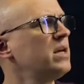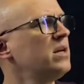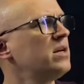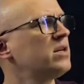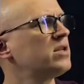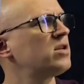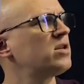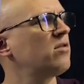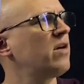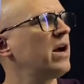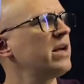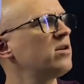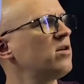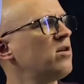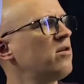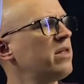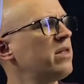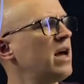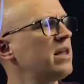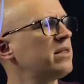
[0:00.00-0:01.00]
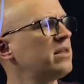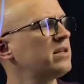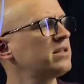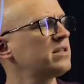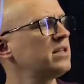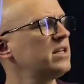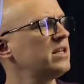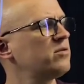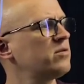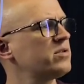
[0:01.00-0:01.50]
So I know that this
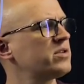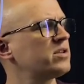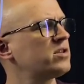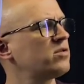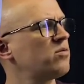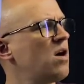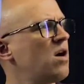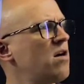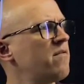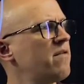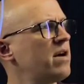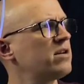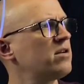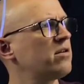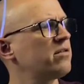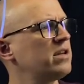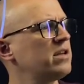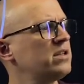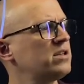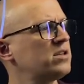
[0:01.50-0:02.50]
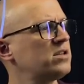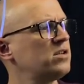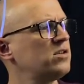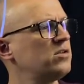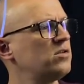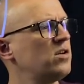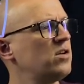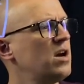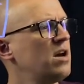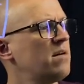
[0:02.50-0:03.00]
equals a 12. I know these
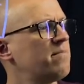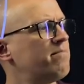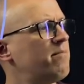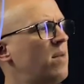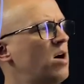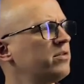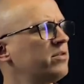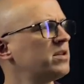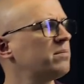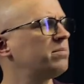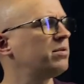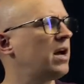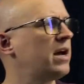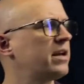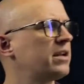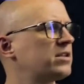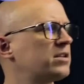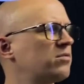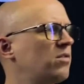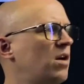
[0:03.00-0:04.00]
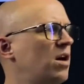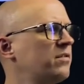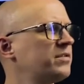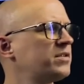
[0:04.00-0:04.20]
two multiply to 12.